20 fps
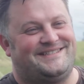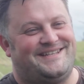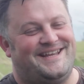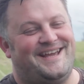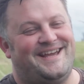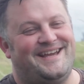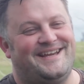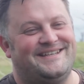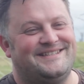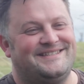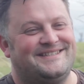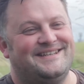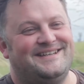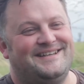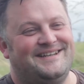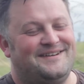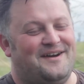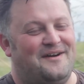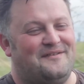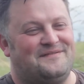stairs
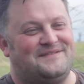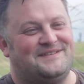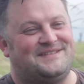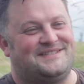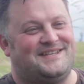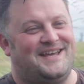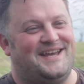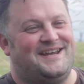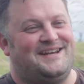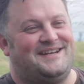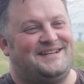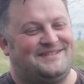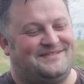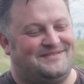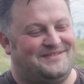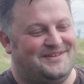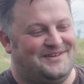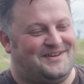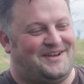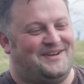off the stage
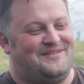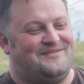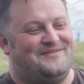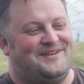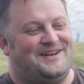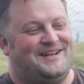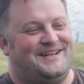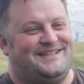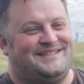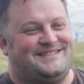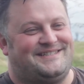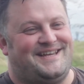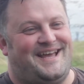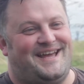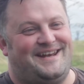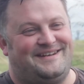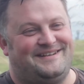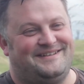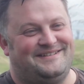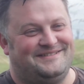looking really
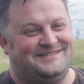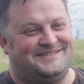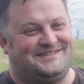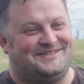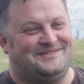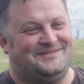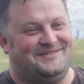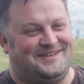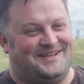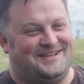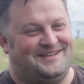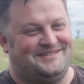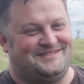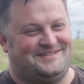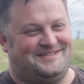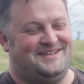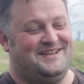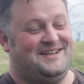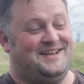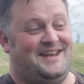sad and sulky
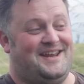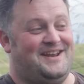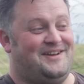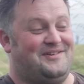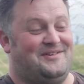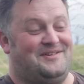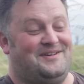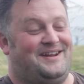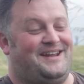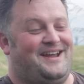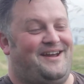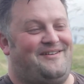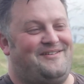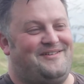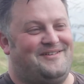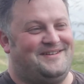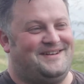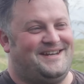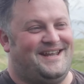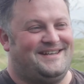because he couldn't
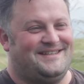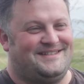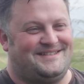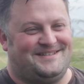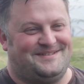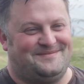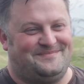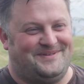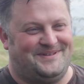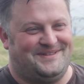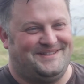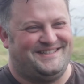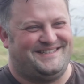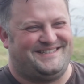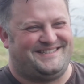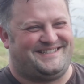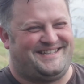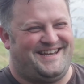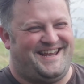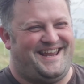carry on dancing up on the
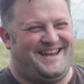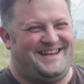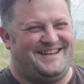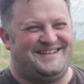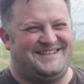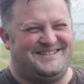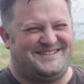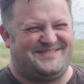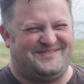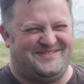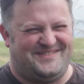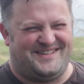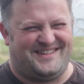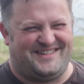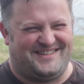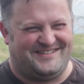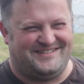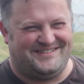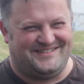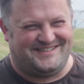stage
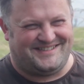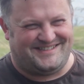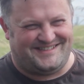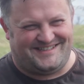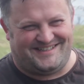with us.